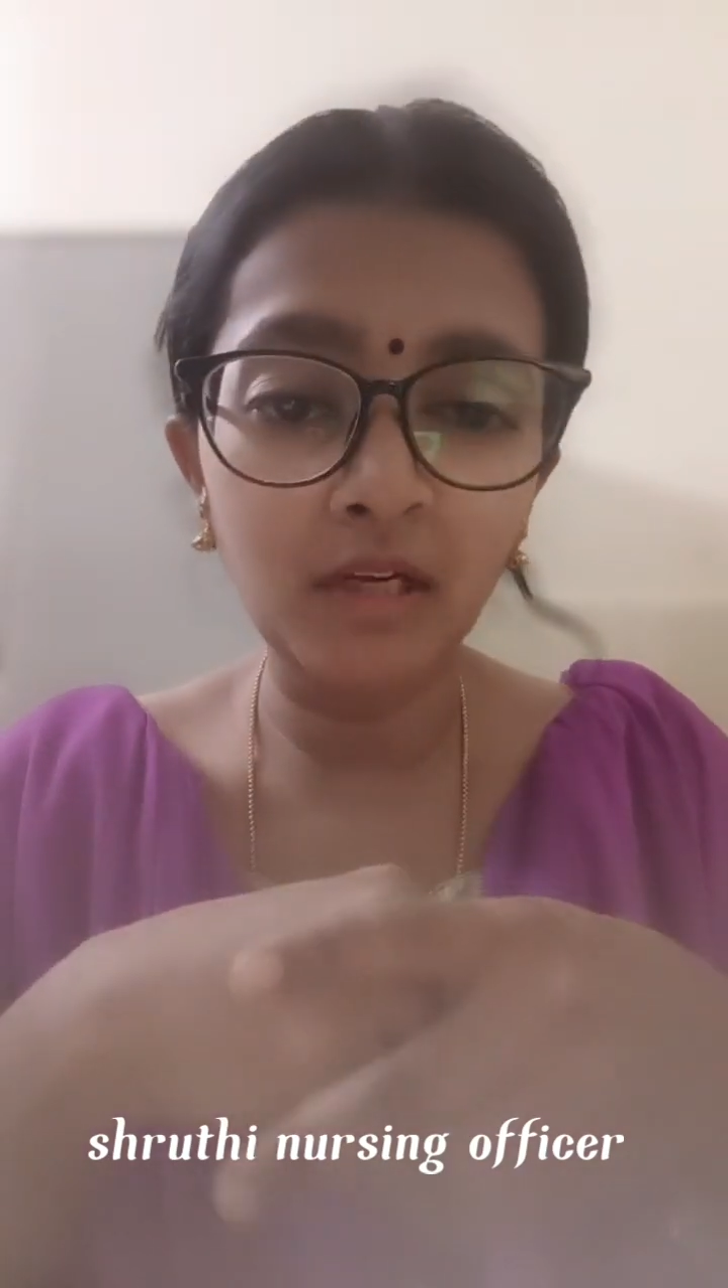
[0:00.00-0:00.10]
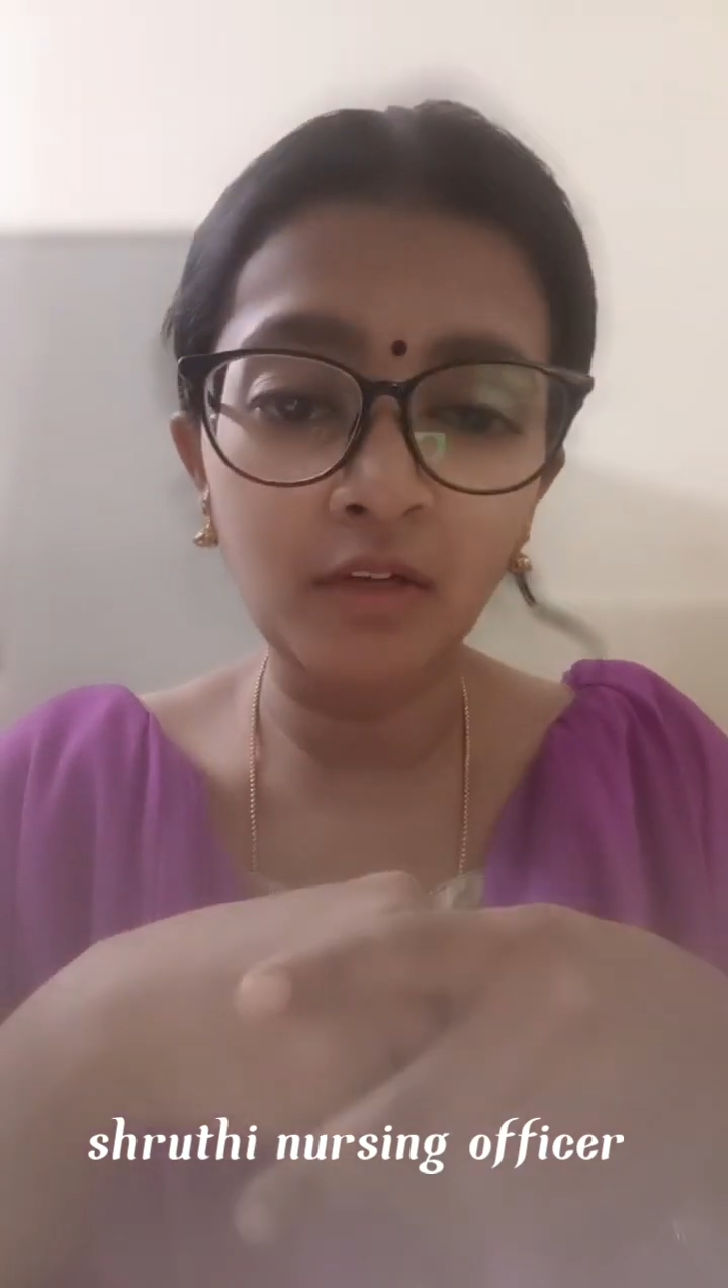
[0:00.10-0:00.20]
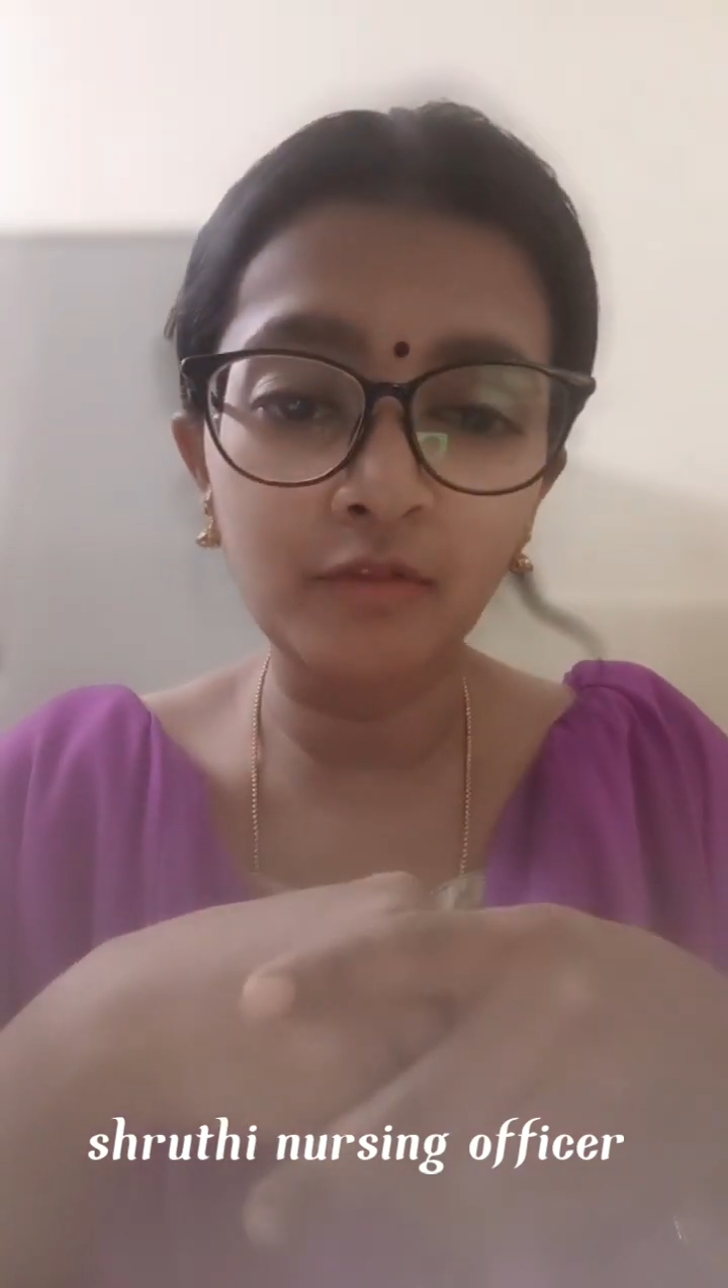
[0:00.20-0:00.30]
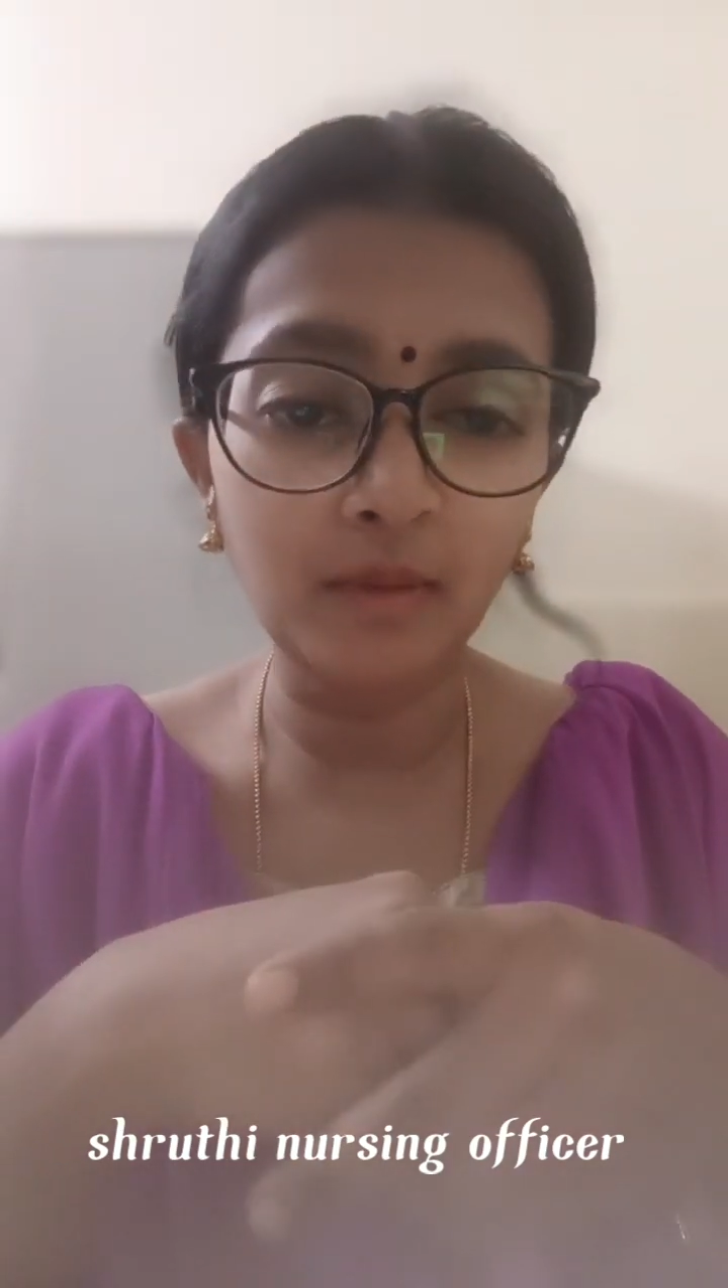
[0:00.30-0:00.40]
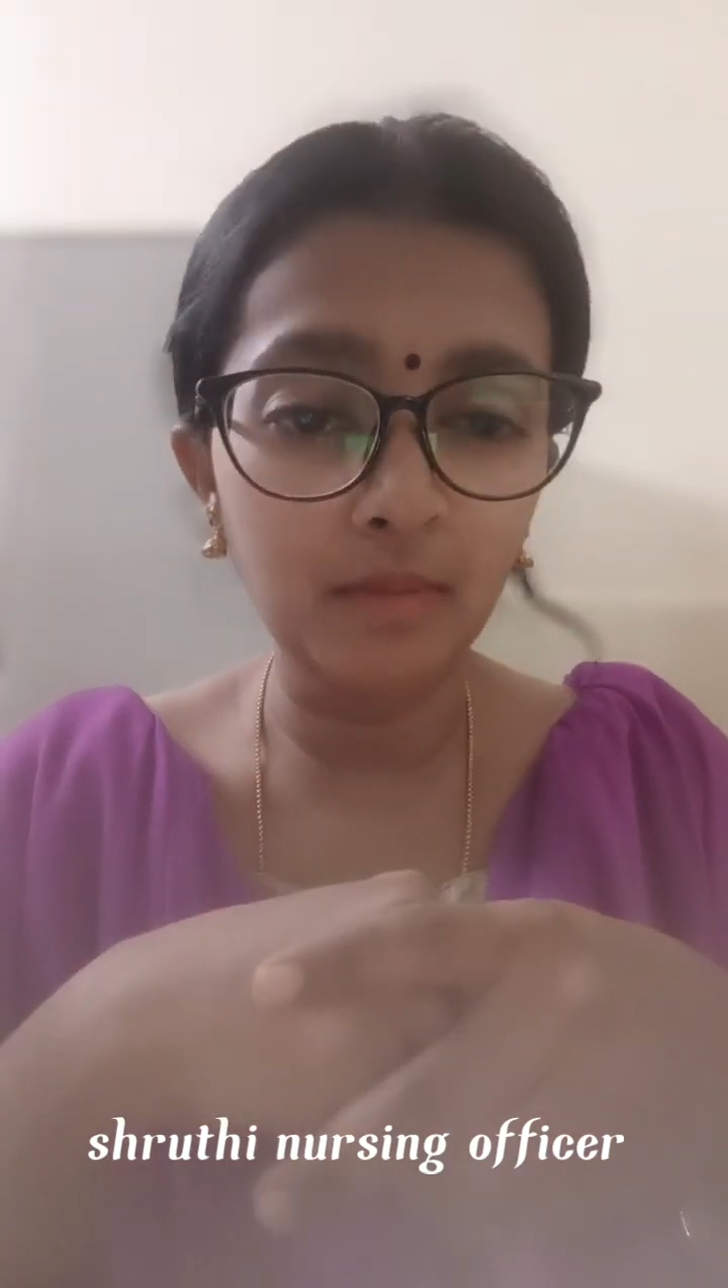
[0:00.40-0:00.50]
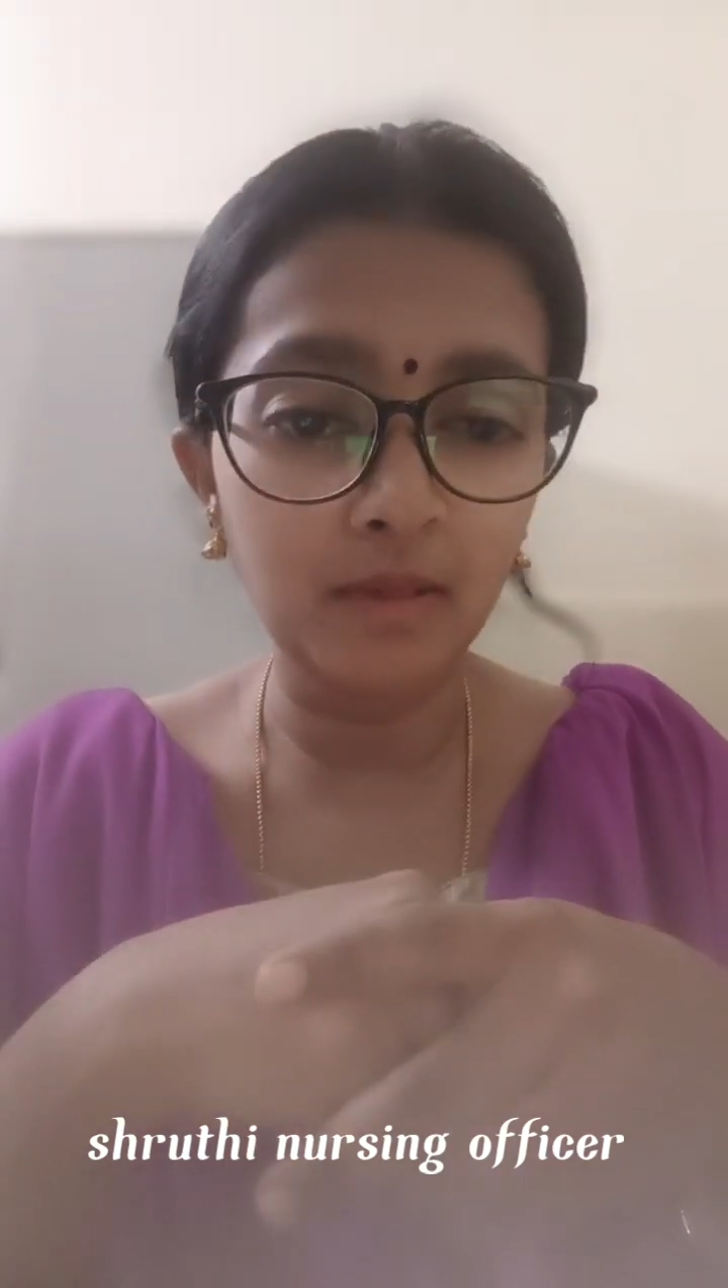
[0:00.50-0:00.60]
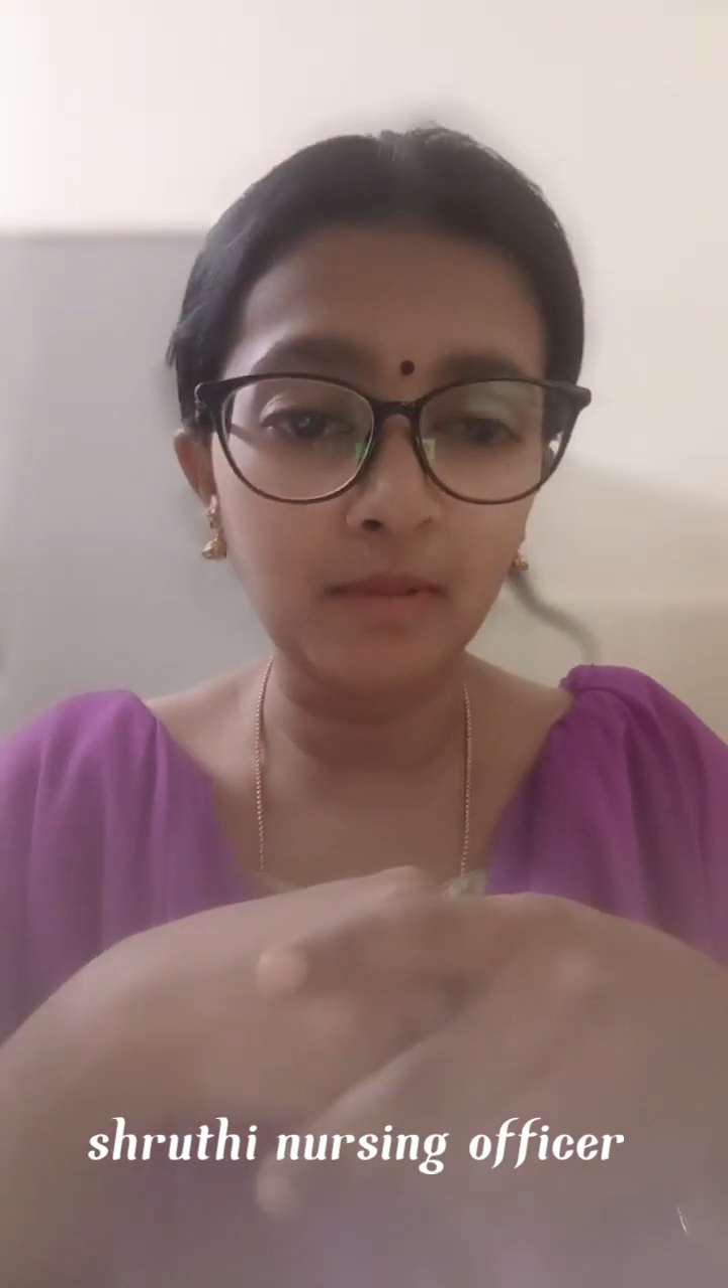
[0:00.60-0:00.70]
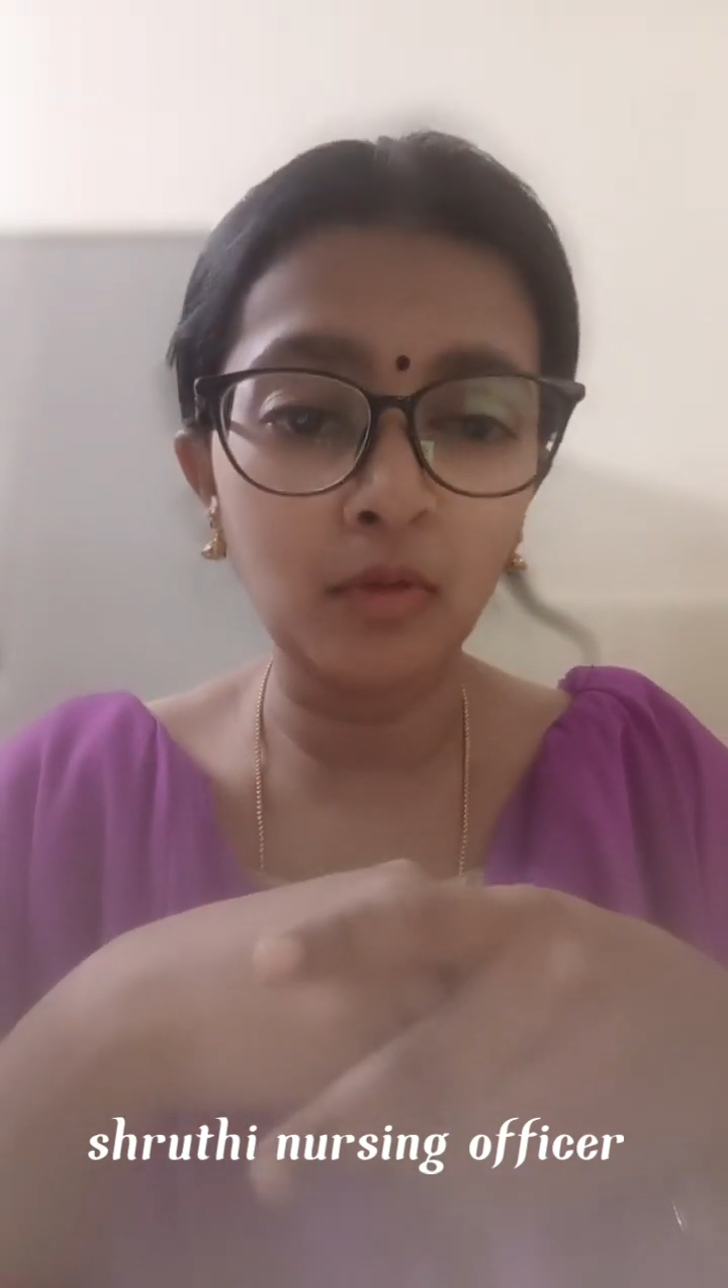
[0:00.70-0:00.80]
of the baby.